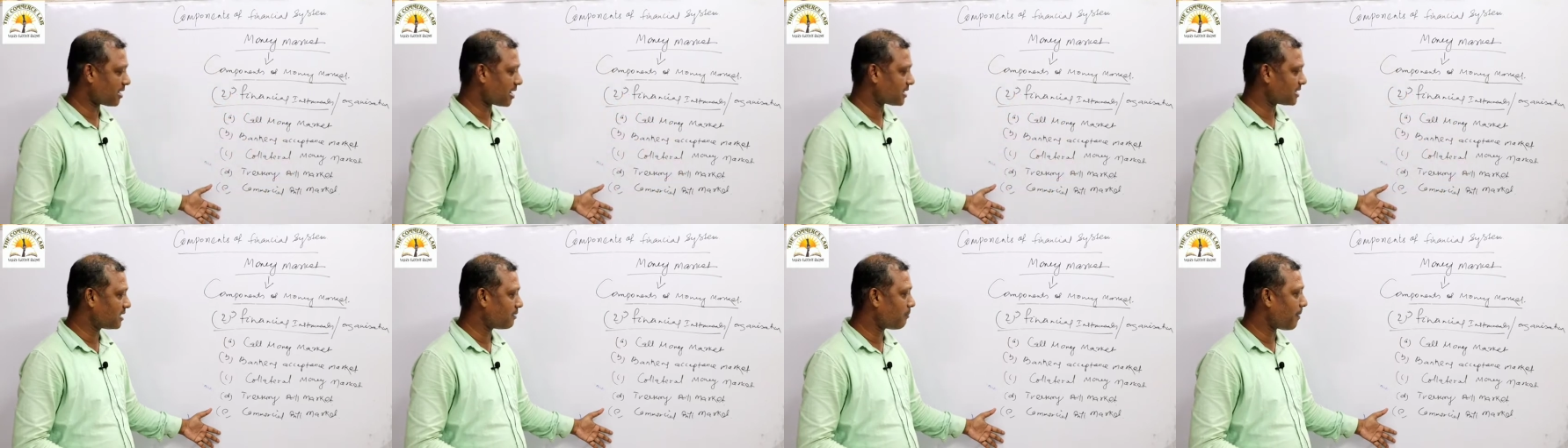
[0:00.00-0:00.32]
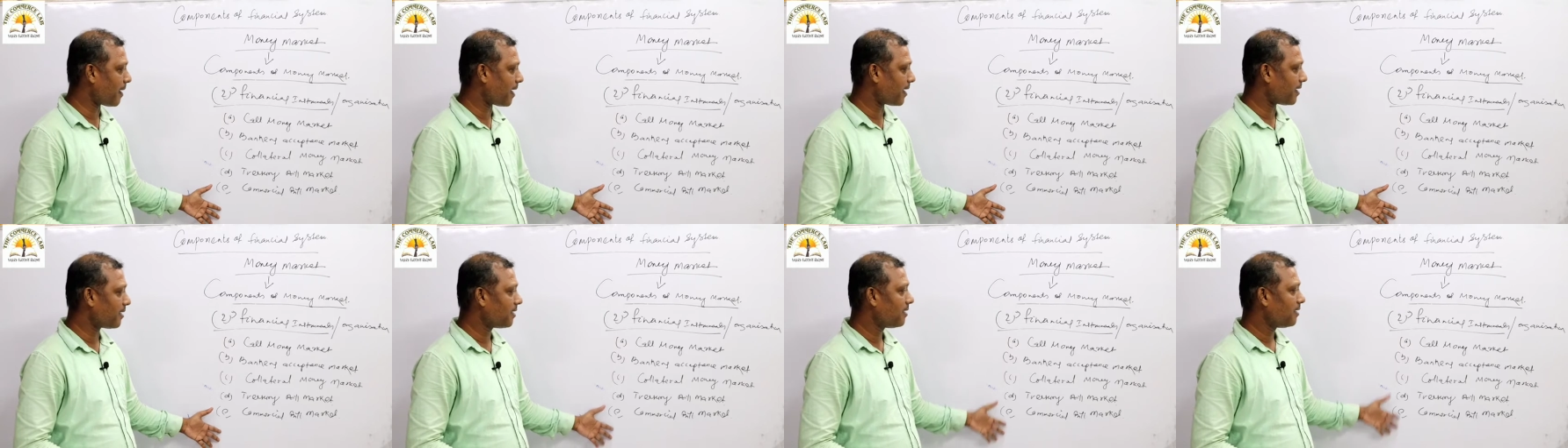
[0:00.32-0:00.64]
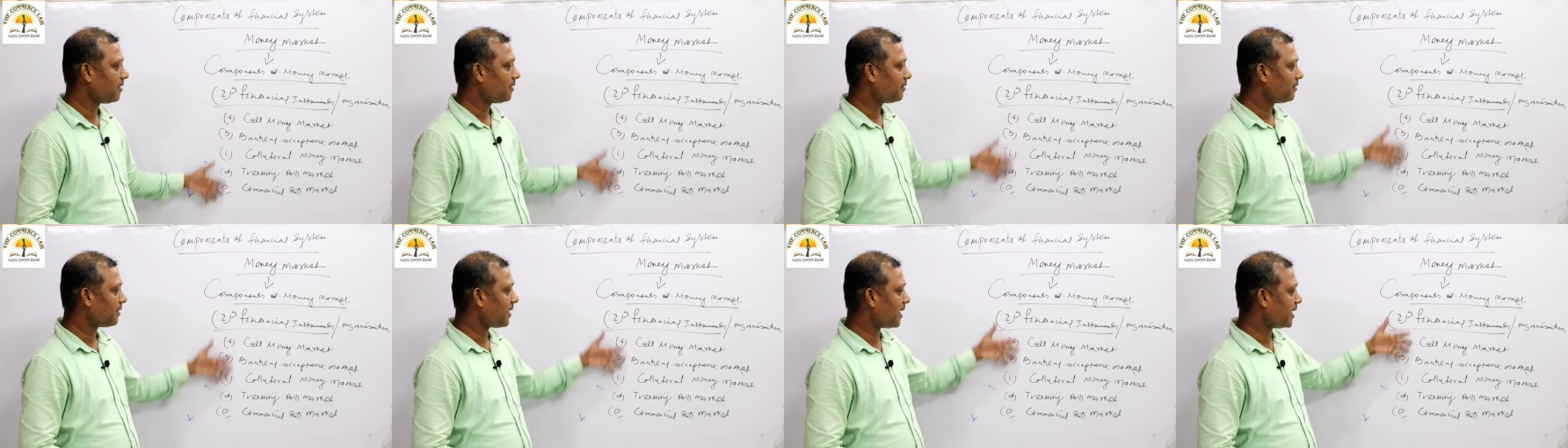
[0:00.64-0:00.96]

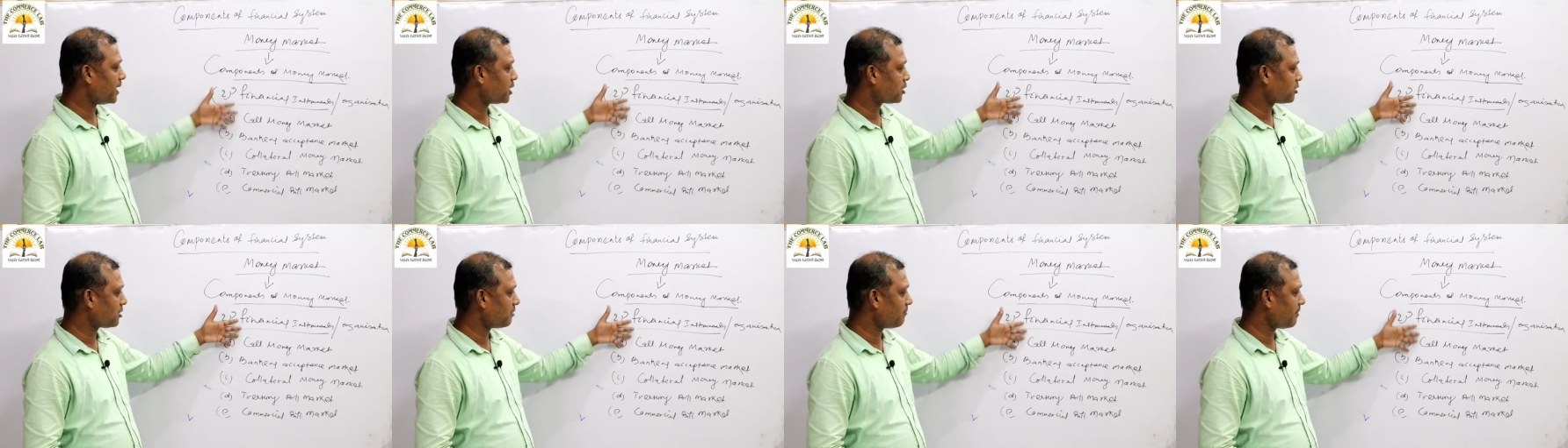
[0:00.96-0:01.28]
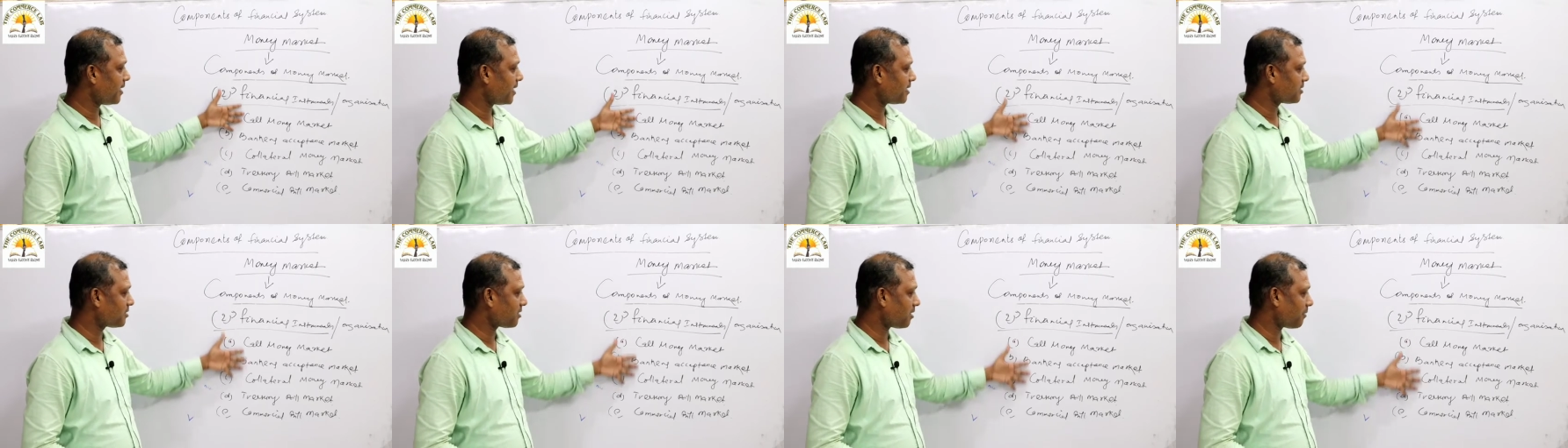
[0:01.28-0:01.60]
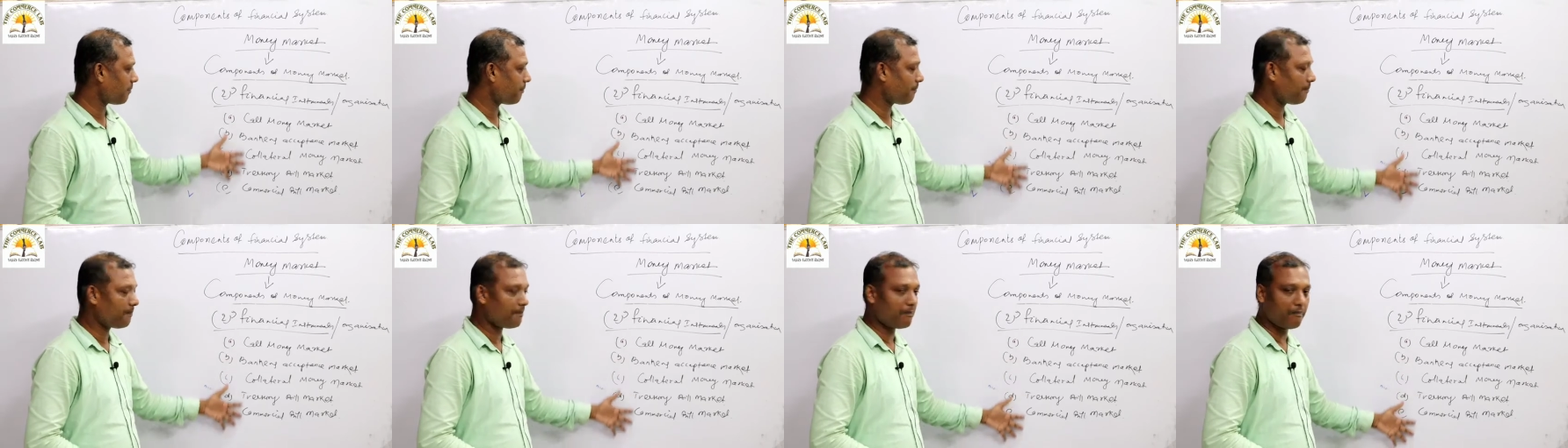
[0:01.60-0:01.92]
classified the instruments
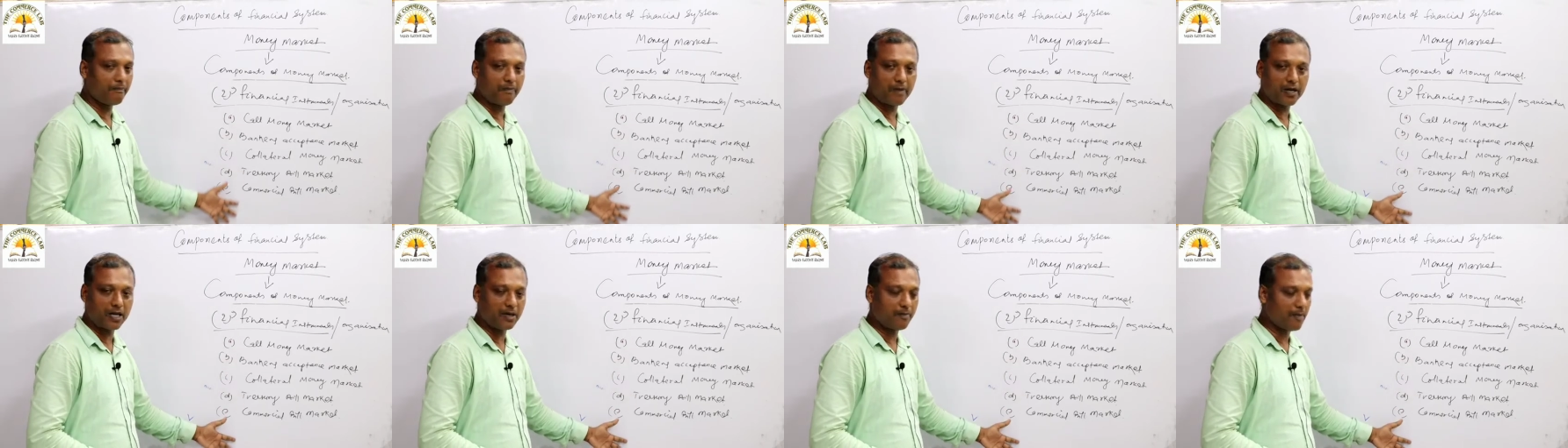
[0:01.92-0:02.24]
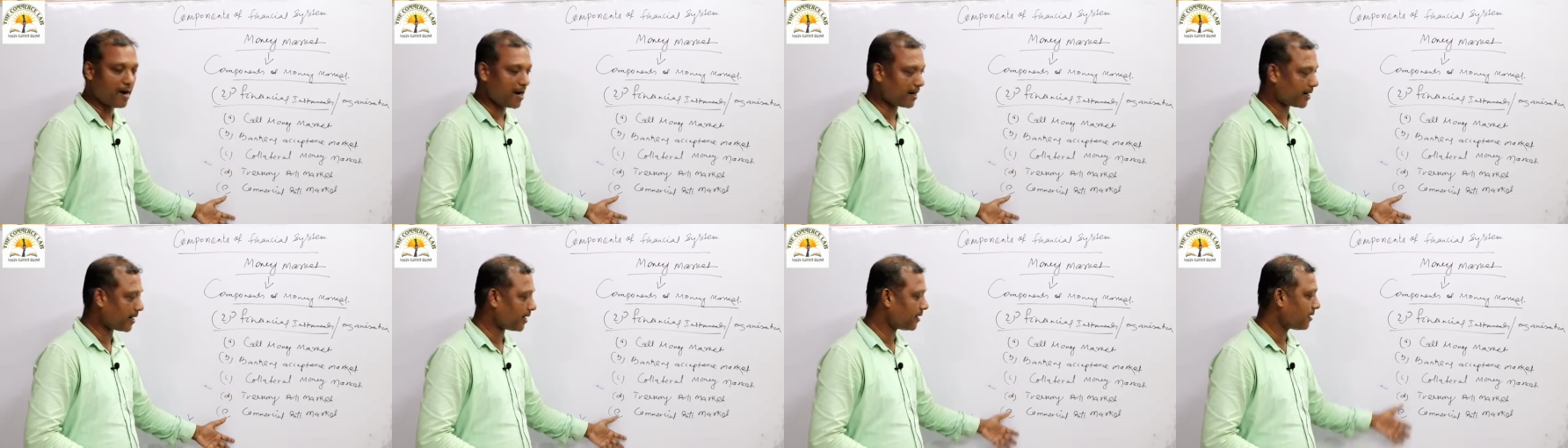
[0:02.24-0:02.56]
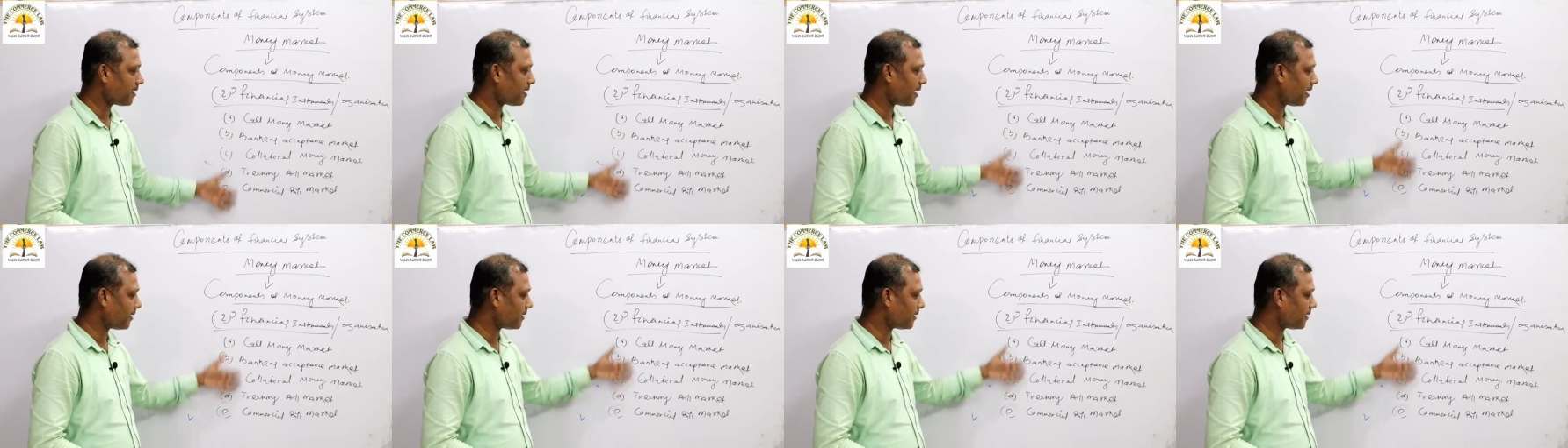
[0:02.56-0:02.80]
of money market